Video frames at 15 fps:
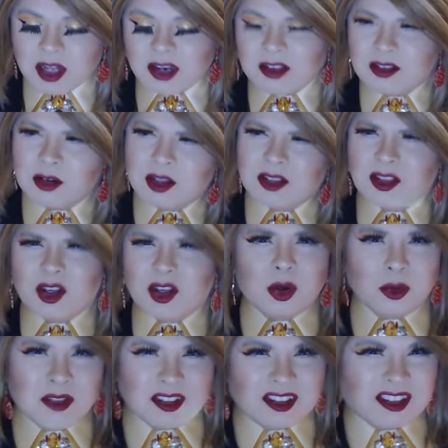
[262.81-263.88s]
It's called like The
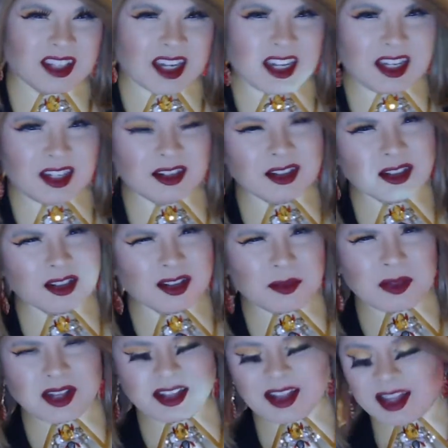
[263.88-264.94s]
Coldest City or something
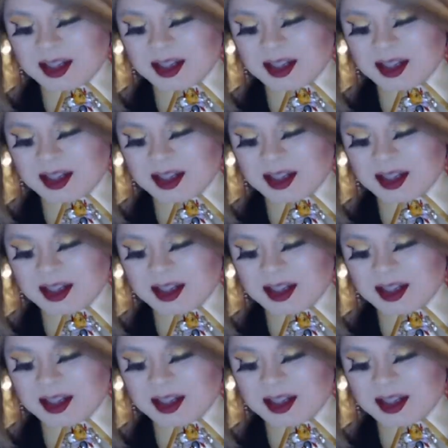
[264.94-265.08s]
like that.